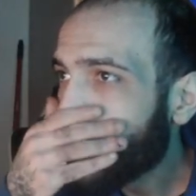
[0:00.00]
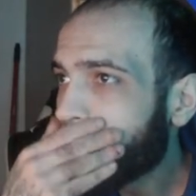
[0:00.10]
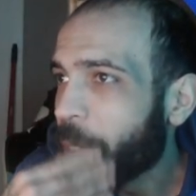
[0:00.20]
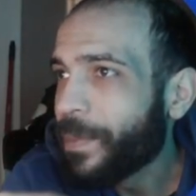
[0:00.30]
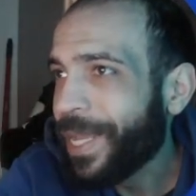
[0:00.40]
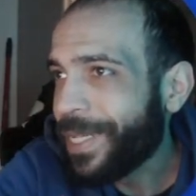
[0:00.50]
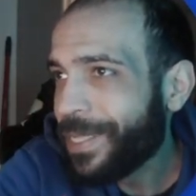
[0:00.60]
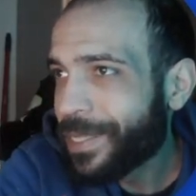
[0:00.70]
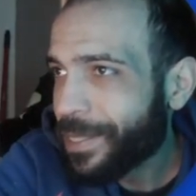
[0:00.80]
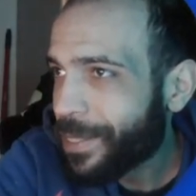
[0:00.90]
What's up,
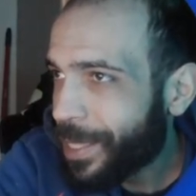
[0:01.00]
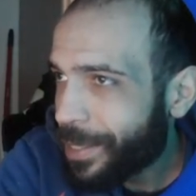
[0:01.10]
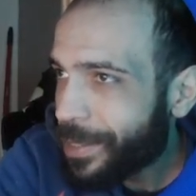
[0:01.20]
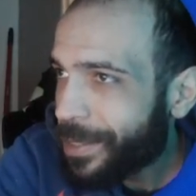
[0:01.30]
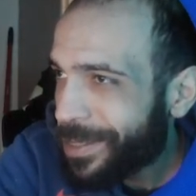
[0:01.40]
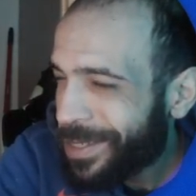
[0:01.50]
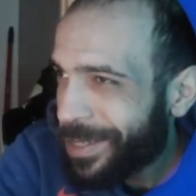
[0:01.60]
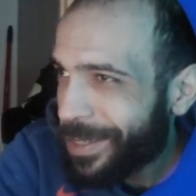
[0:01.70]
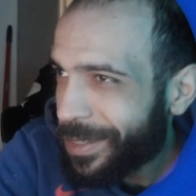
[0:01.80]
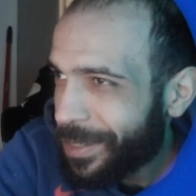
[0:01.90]
ladies and gents?
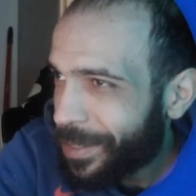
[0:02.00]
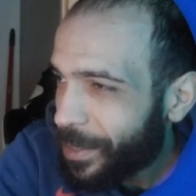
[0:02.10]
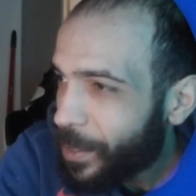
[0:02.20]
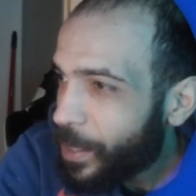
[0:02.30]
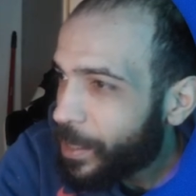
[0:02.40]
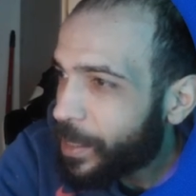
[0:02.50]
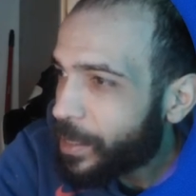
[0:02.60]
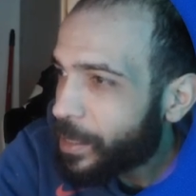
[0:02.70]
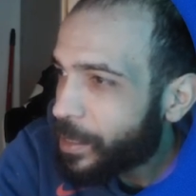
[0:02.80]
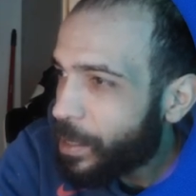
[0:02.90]

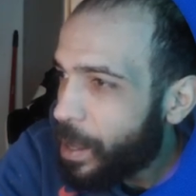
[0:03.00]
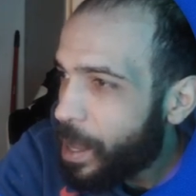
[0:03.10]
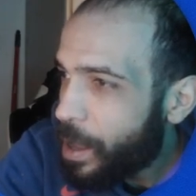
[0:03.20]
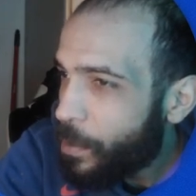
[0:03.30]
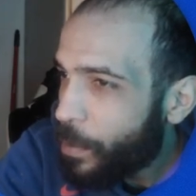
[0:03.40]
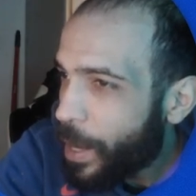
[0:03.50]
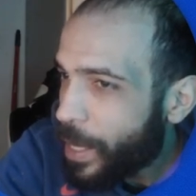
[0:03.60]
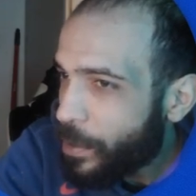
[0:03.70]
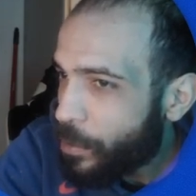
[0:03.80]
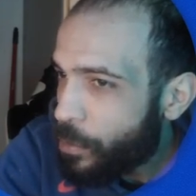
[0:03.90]
This is the
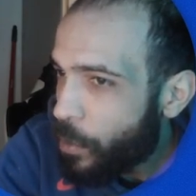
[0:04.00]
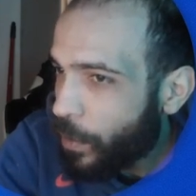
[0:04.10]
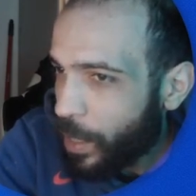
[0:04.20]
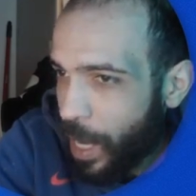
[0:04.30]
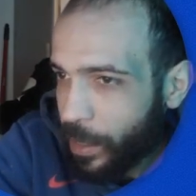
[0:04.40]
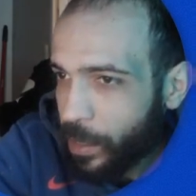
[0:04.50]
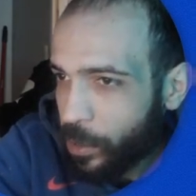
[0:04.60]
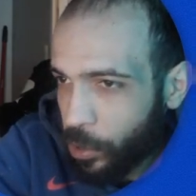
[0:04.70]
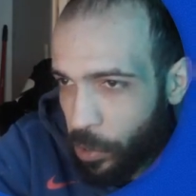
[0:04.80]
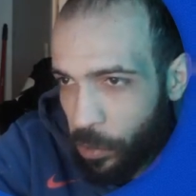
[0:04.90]
way you overclock your
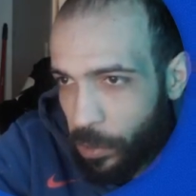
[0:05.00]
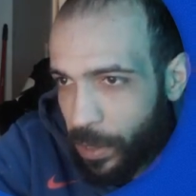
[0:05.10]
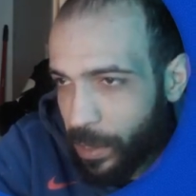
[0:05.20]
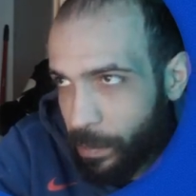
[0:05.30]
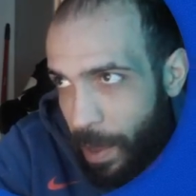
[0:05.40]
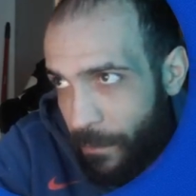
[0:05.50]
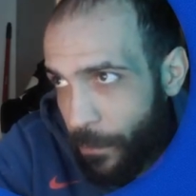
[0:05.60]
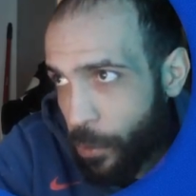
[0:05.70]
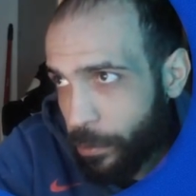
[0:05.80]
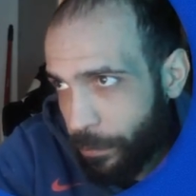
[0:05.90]
controller. This is my
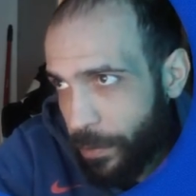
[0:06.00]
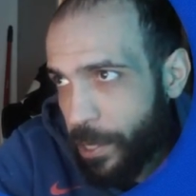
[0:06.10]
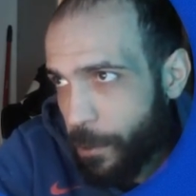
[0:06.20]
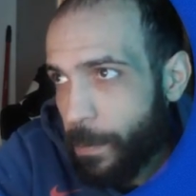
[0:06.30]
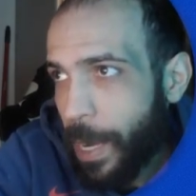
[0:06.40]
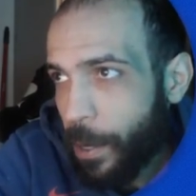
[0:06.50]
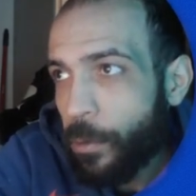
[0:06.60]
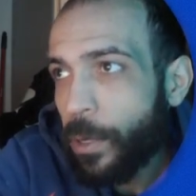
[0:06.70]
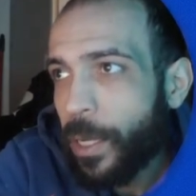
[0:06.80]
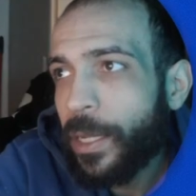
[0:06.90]
first video, by
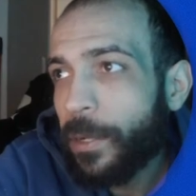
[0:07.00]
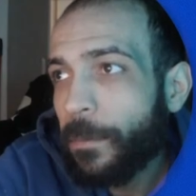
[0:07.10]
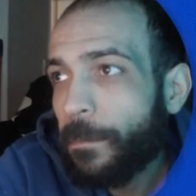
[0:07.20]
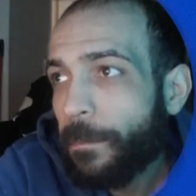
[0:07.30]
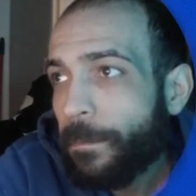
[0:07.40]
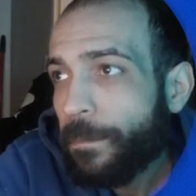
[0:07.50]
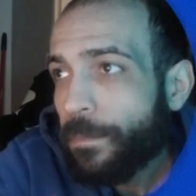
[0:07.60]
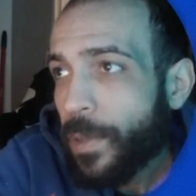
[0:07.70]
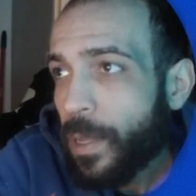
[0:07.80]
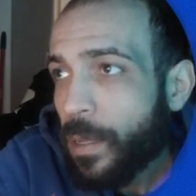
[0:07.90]
the way.
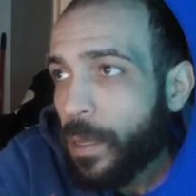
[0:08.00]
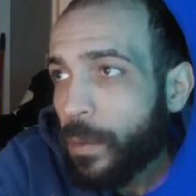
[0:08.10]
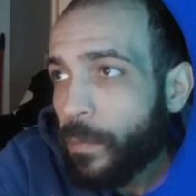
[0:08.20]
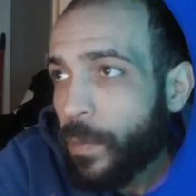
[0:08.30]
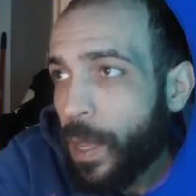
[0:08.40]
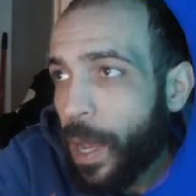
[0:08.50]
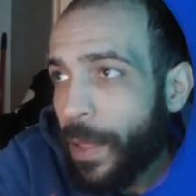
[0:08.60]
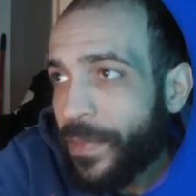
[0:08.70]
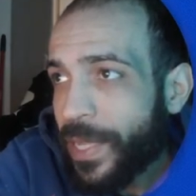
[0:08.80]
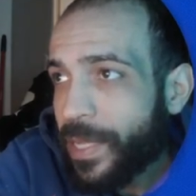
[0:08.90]

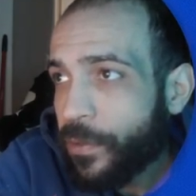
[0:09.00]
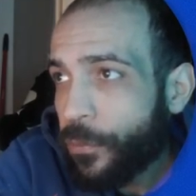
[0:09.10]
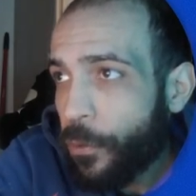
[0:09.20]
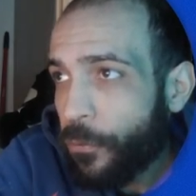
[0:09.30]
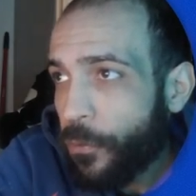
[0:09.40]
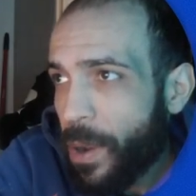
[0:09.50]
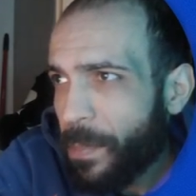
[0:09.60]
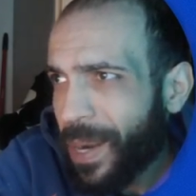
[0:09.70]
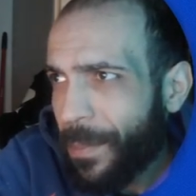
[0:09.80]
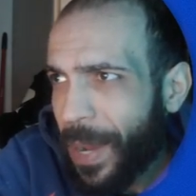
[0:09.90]
I did this for a
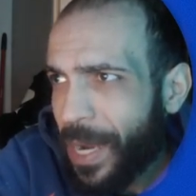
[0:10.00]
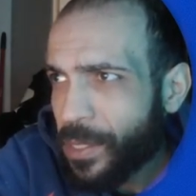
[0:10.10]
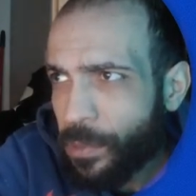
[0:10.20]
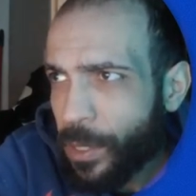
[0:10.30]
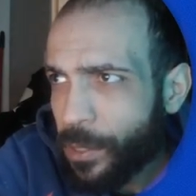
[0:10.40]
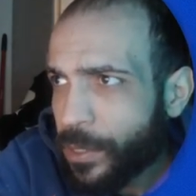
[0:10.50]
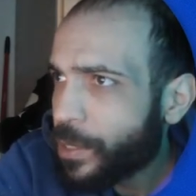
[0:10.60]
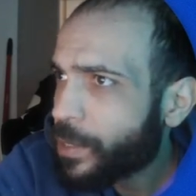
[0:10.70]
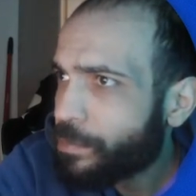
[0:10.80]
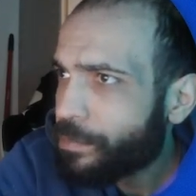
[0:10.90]
friend, but I might as well
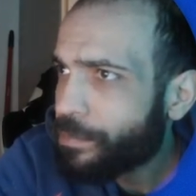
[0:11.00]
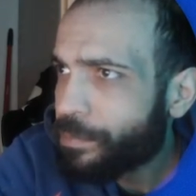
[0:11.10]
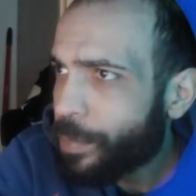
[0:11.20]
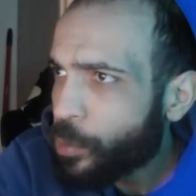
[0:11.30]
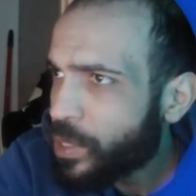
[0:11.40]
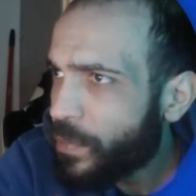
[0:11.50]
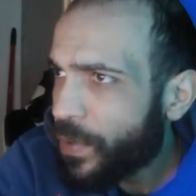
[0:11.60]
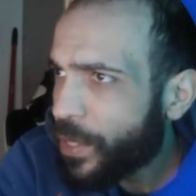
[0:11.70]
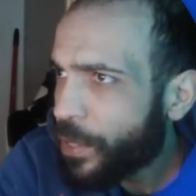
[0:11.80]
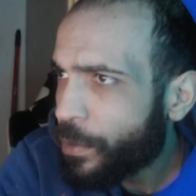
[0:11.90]
just post a
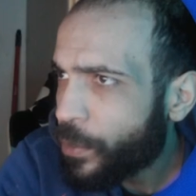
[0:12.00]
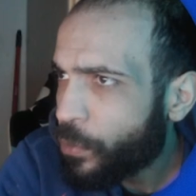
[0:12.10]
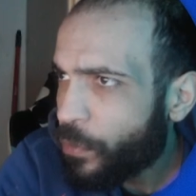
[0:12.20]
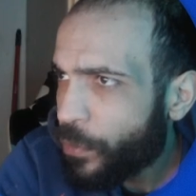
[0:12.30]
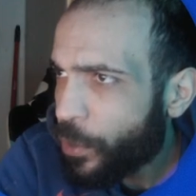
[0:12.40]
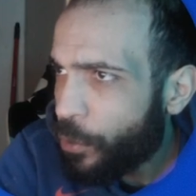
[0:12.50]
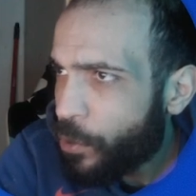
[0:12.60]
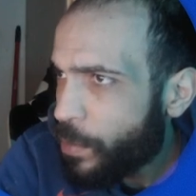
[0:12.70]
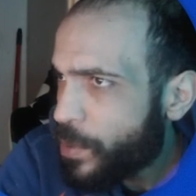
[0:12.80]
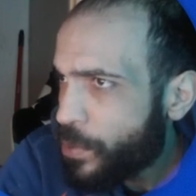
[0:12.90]
video and do it for the
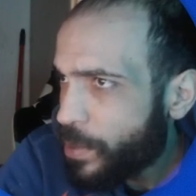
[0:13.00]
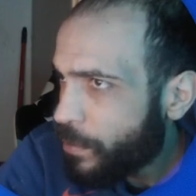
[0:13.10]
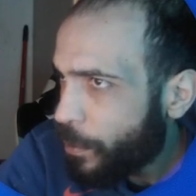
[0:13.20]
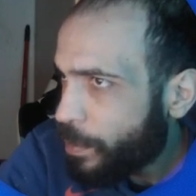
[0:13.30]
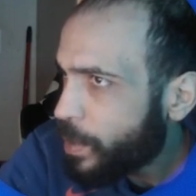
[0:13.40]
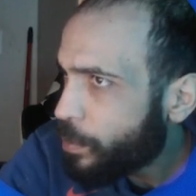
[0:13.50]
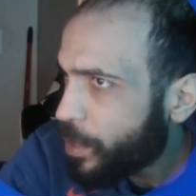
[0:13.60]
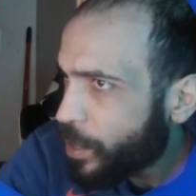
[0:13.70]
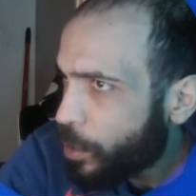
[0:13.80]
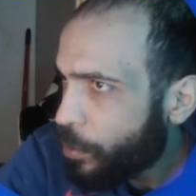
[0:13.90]
whole community, for
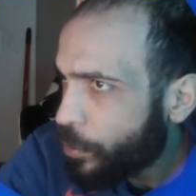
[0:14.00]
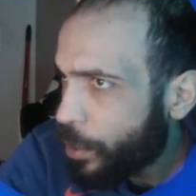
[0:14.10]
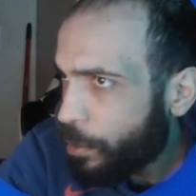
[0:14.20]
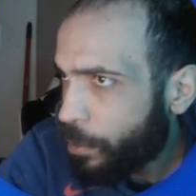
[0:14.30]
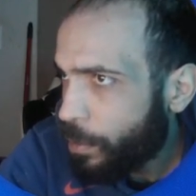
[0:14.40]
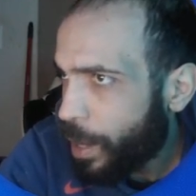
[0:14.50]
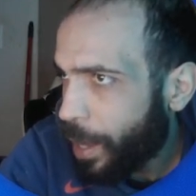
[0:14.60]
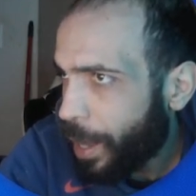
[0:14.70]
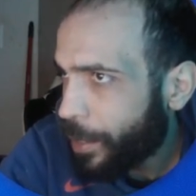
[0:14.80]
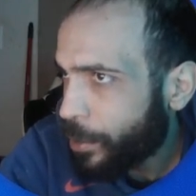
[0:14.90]
people that don't know
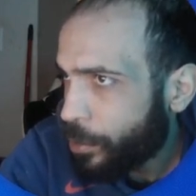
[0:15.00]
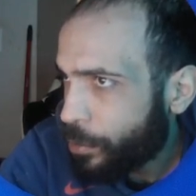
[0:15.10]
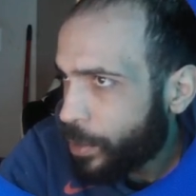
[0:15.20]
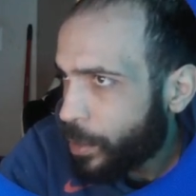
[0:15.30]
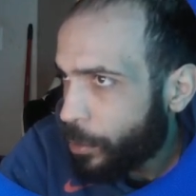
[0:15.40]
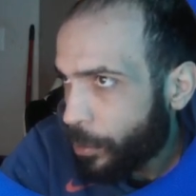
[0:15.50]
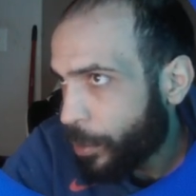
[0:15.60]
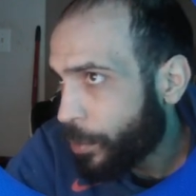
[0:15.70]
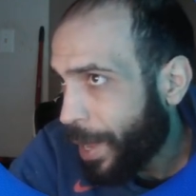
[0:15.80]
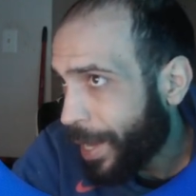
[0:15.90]
how to do it or
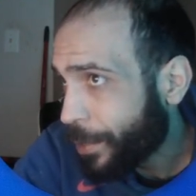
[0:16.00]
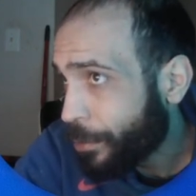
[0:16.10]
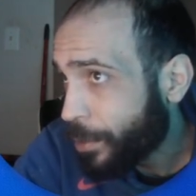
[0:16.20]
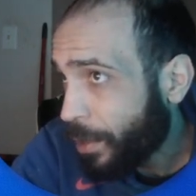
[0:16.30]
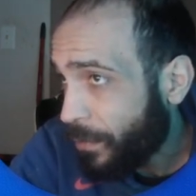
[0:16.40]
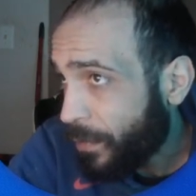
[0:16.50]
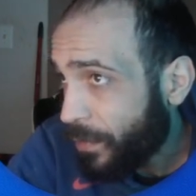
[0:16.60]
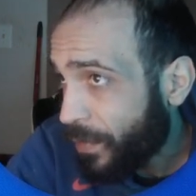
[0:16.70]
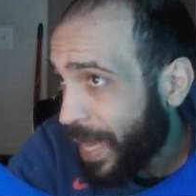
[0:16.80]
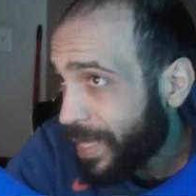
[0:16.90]
don't know how to do it the
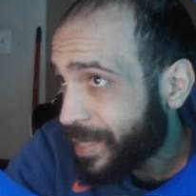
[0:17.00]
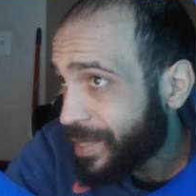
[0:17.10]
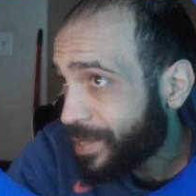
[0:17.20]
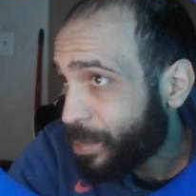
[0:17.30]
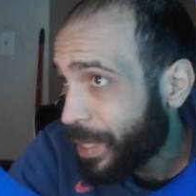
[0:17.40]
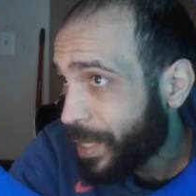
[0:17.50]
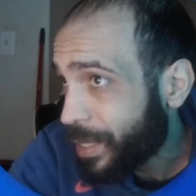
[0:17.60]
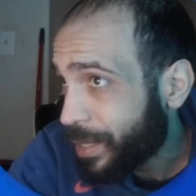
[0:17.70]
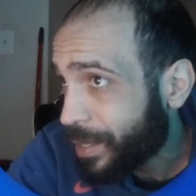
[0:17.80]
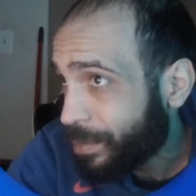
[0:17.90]
fastest
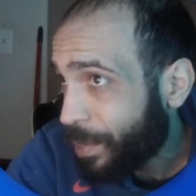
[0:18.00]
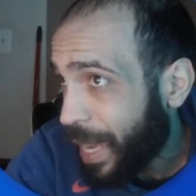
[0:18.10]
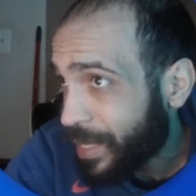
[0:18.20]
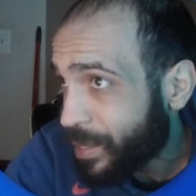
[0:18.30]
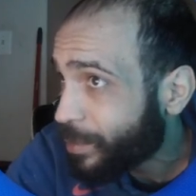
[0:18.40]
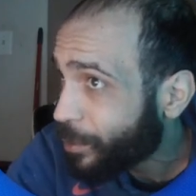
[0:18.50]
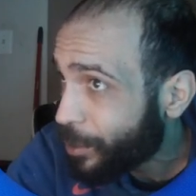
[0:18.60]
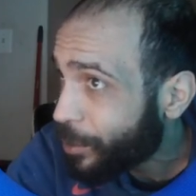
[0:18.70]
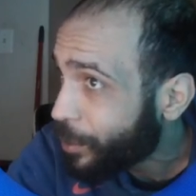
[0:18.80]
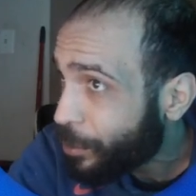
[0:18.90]
way possible
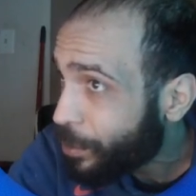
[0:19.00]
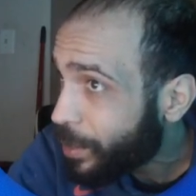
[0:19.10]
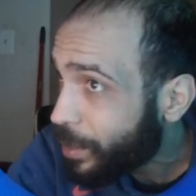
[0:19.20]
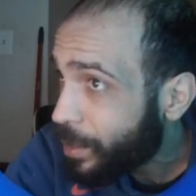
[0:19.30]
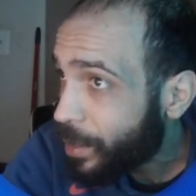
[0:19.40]
they can do it.